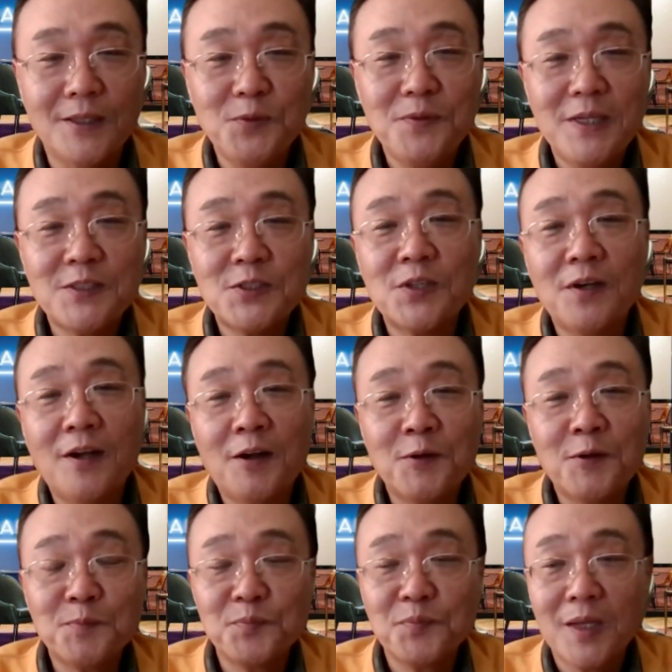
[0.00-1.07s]
Anyway, so
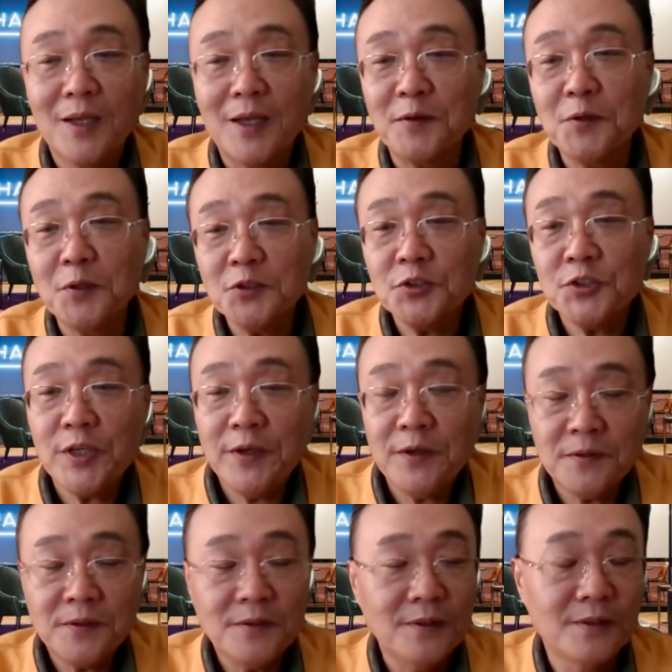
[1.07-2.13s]
um, I'm going to
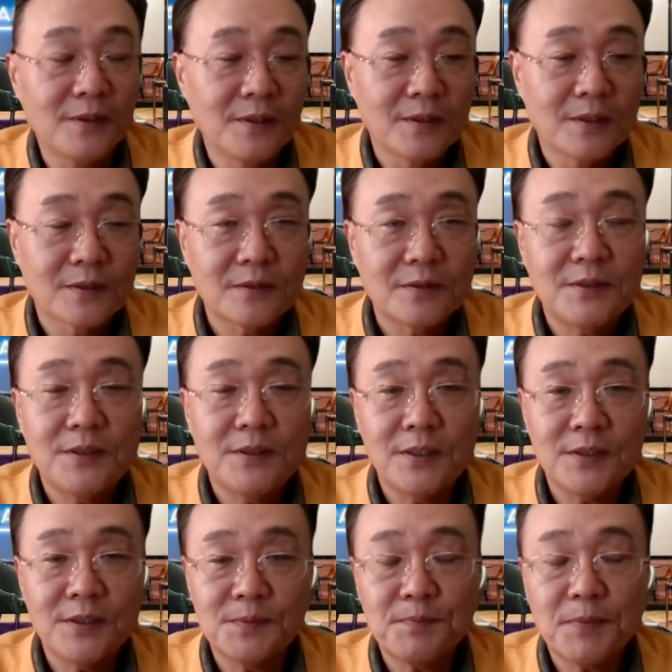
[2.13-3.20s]
share
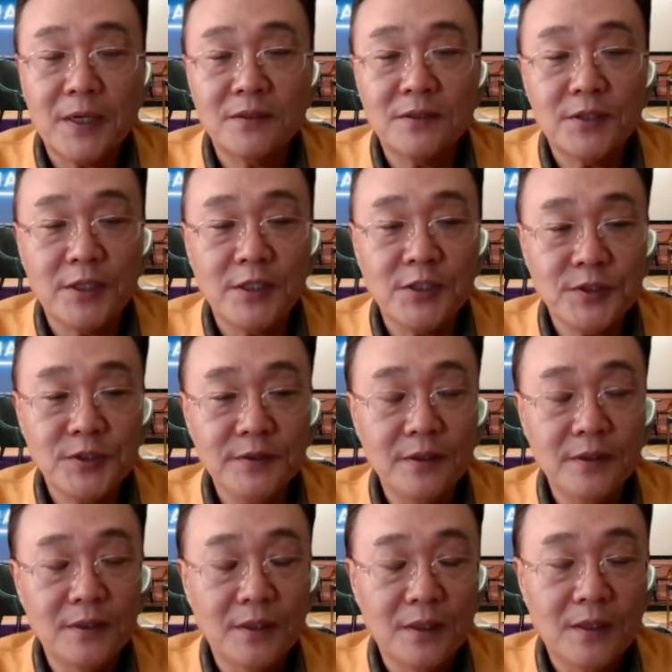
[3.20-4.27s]
this
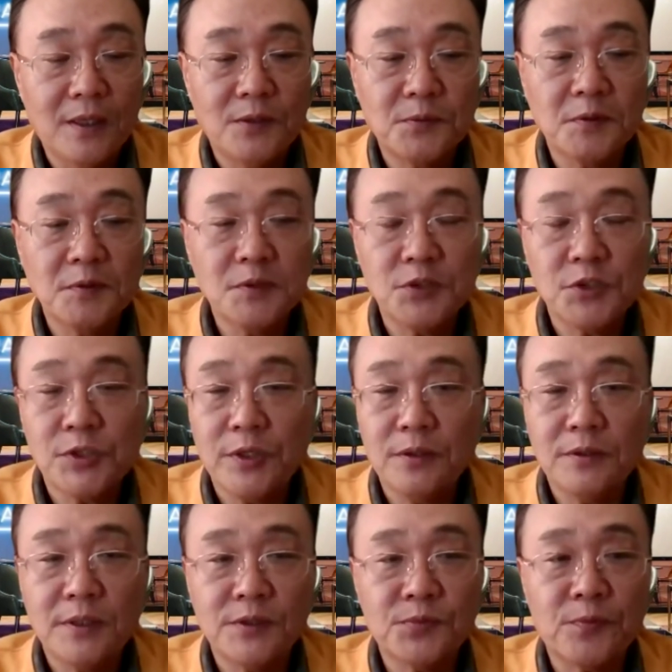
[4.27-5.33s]
presentation and I'm going to
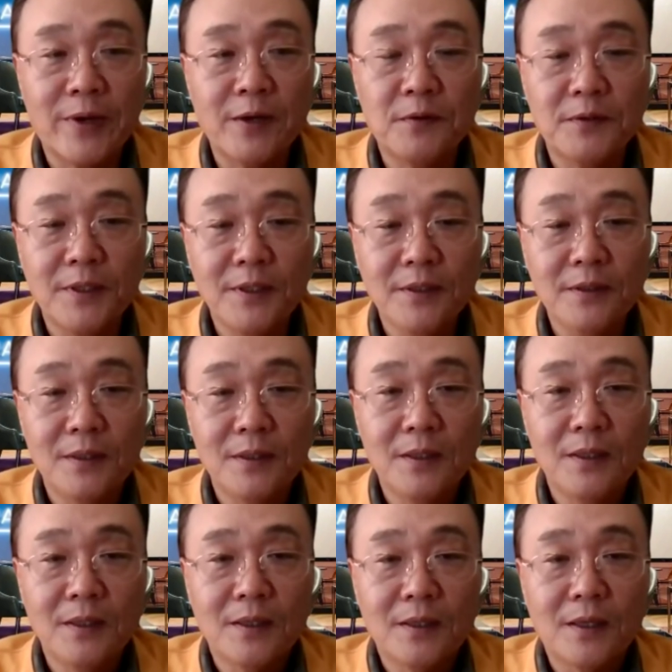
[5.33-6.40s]
share this recording.
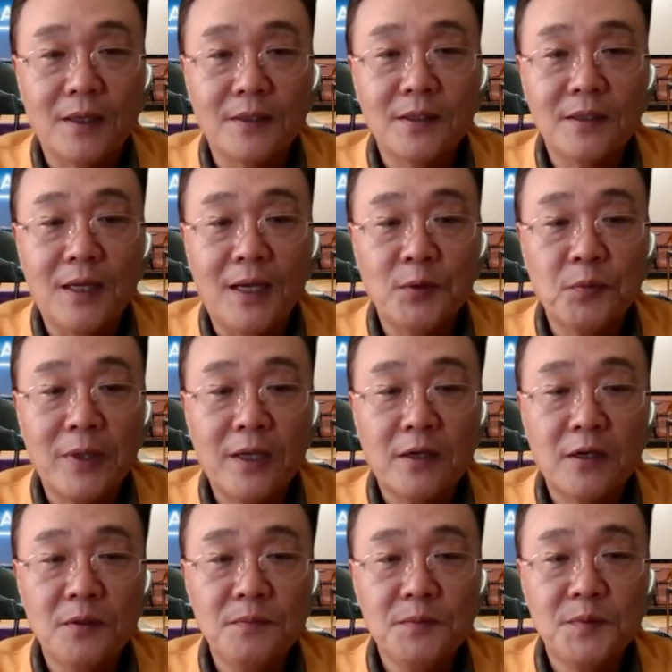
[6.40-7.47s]
And then I
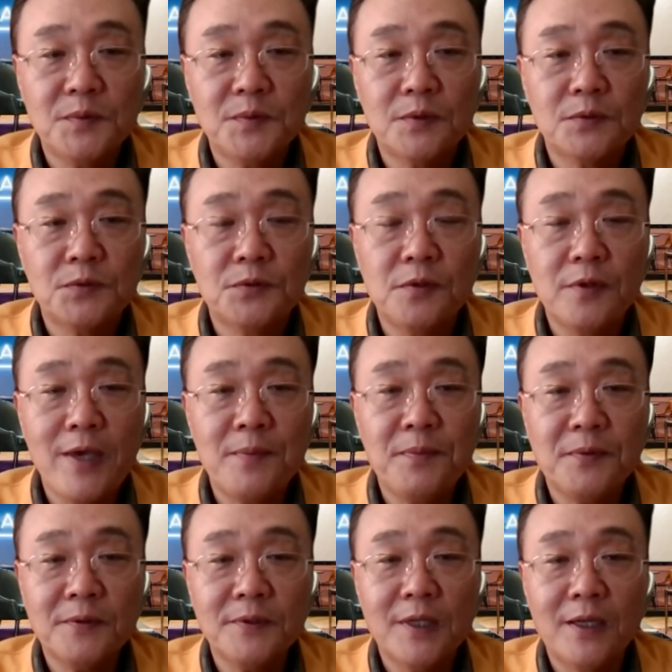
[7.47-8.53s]
welcome
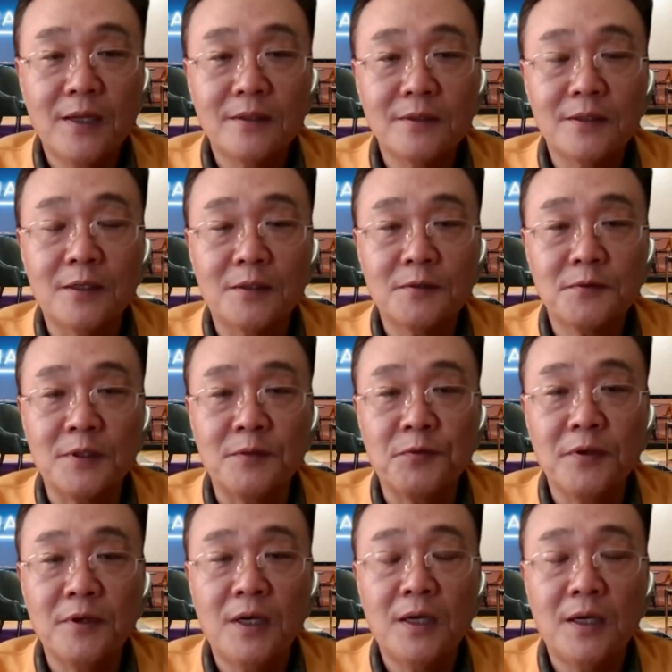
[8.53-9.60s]
whoever that uh,
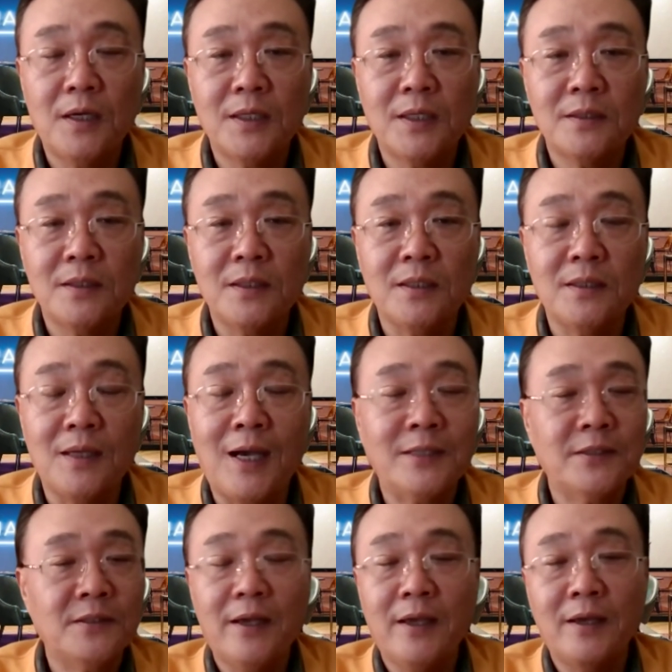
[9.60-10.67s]
if you are in in
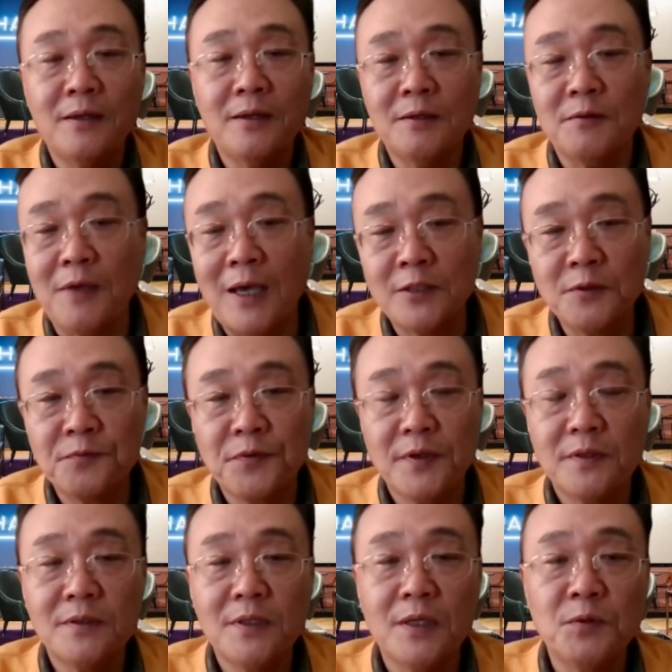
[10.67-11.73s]
other uh, other
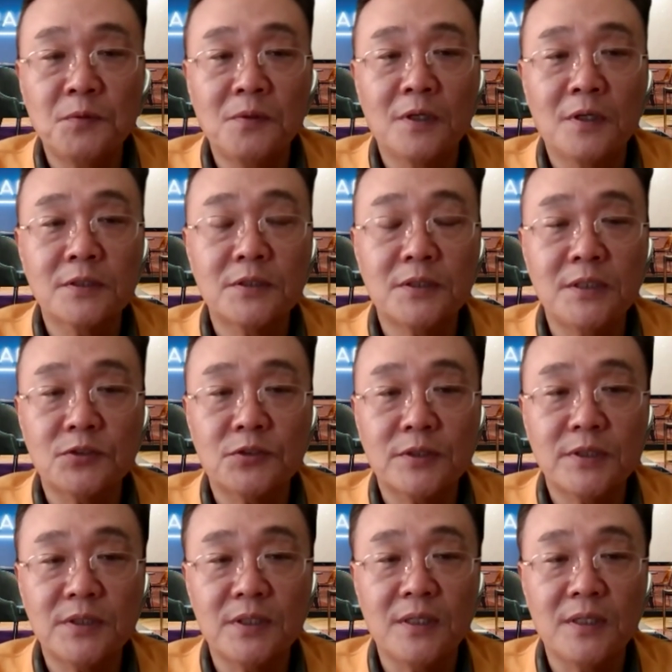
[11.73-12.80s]
field you want
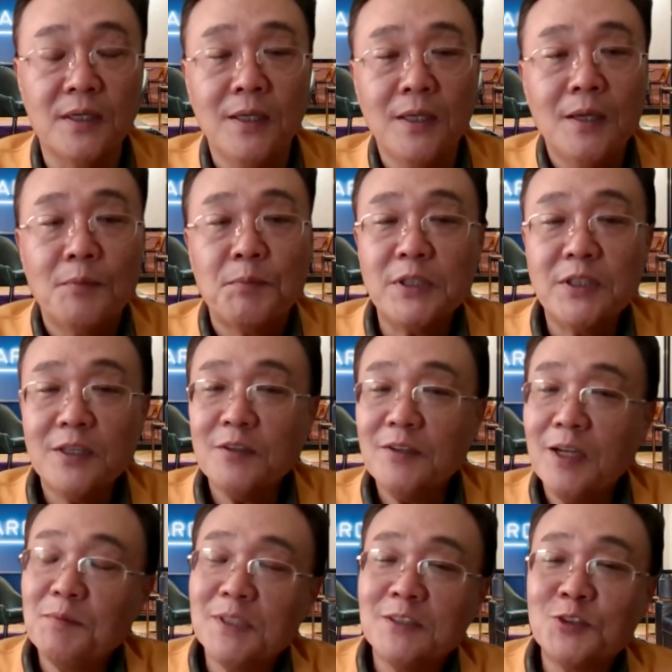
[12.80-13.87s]
interested in.
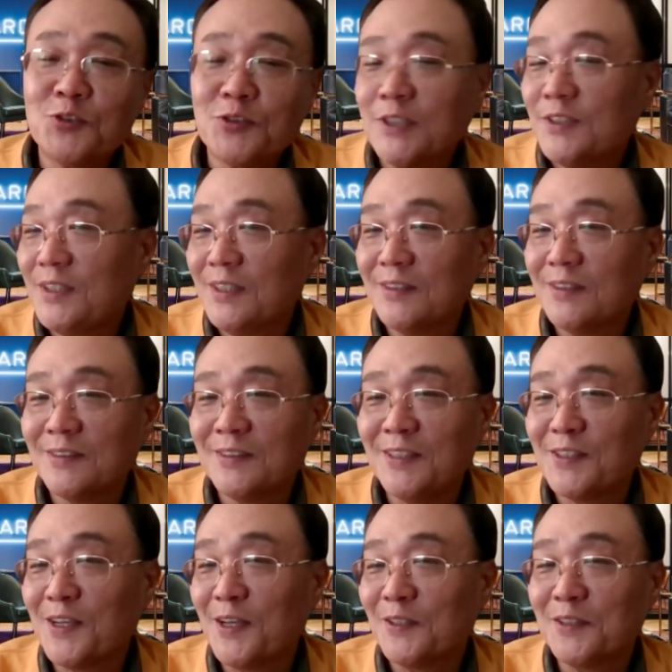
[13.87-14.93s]
Particularly, I'm interested in
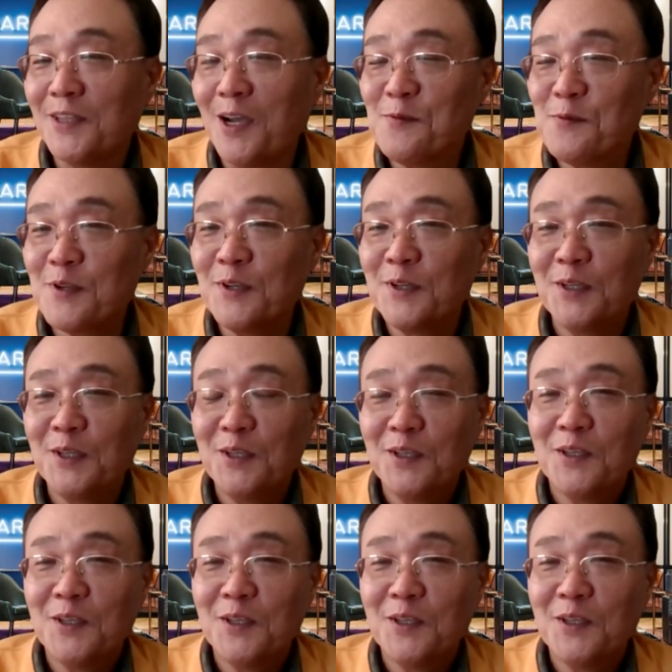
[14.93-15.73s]
this kind of topic.